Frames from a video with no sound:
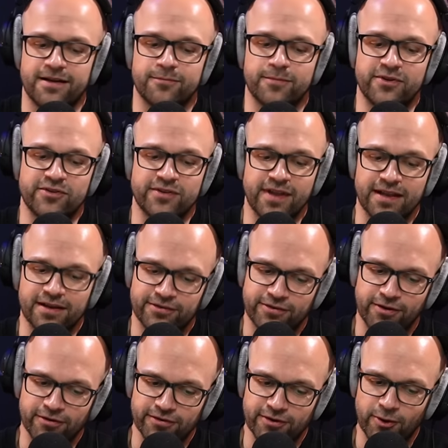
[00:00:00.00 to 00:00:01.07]
Richard Naylor
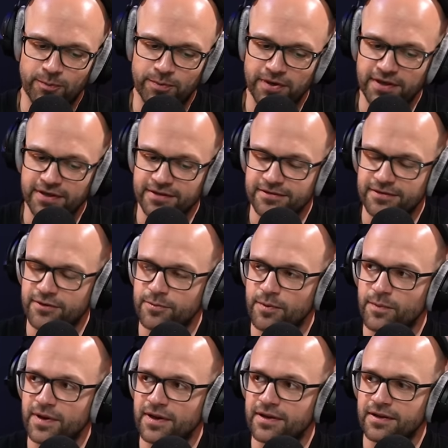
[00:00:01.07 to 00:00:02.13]
scores a couple as we
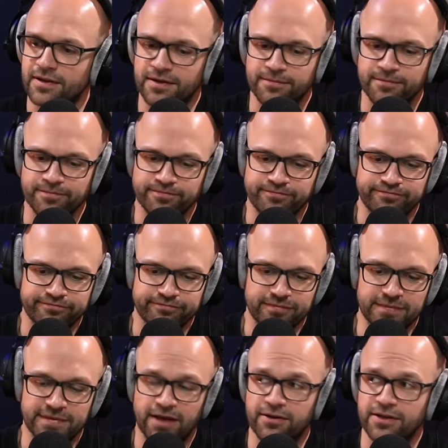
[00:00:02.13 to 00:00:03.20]
win at,
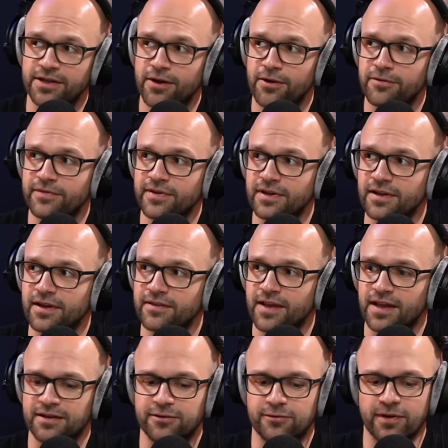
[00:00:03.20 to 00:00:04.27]
down at Yeovil, and
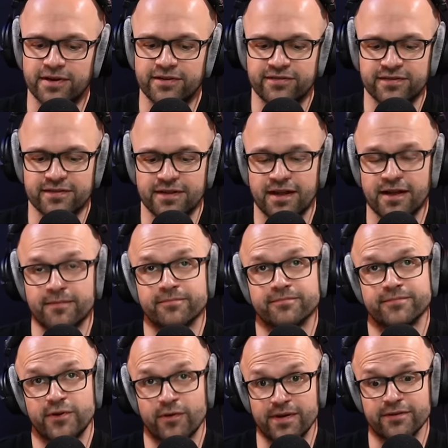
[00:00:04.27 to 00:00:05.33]
then
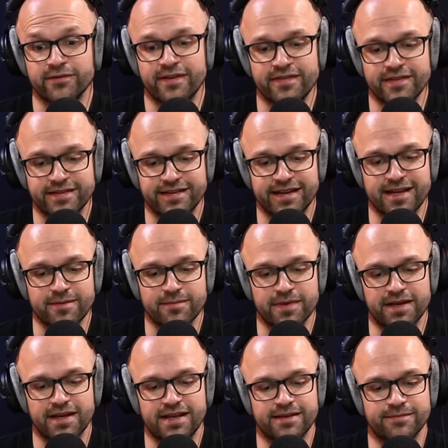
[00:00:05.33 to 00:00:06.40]
Gradel's in the team
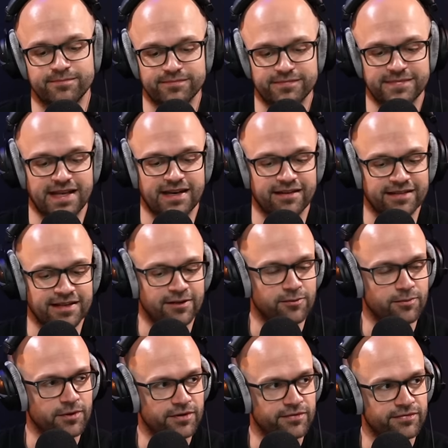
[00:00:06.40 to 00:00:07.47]
and he then has a little
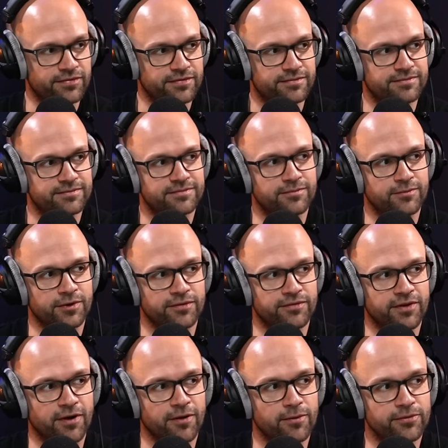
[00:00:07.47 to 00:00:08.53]
run of
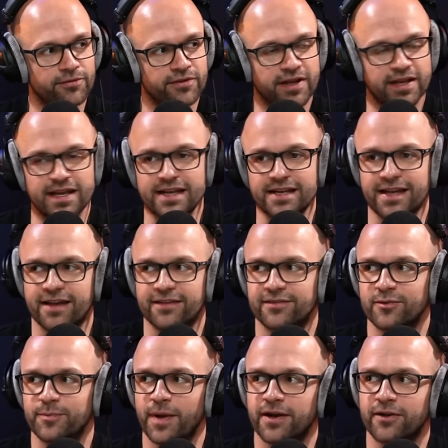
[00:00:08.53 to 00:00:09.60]
goals, and it gets
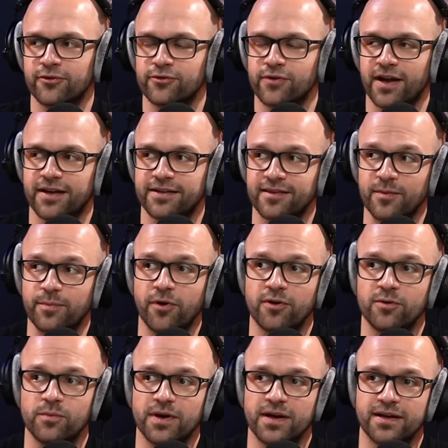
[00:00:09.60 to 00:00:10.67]
us back on track to the
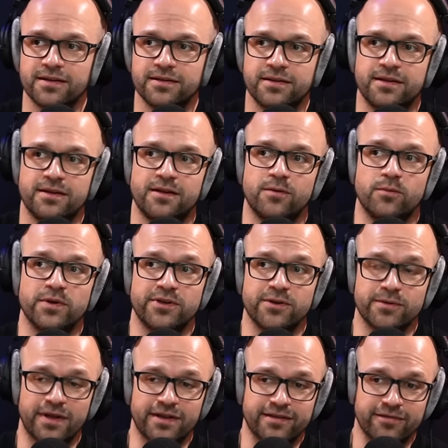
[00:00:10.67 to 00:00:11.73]
point where we
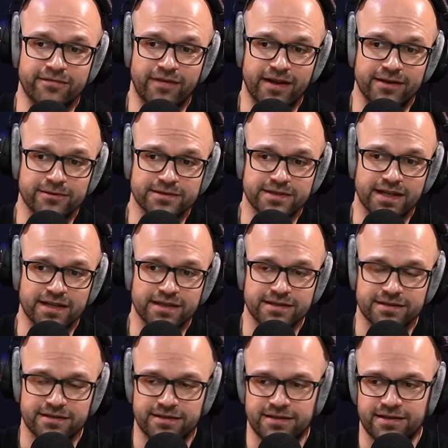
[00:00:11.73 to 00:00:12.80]
do get to the final day
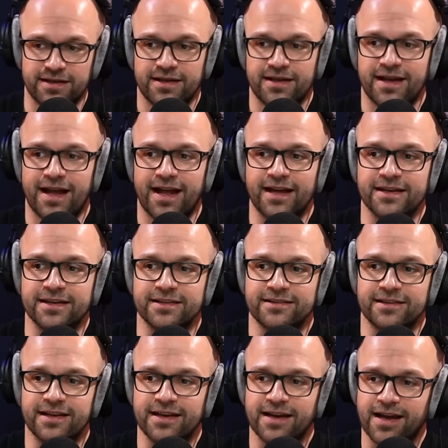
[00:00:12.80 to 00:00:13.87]
and it's
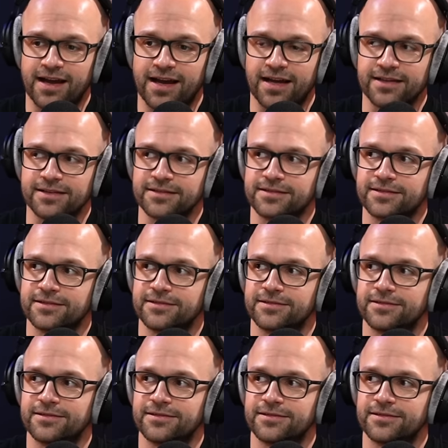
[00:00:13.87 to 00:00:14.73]
in our hands.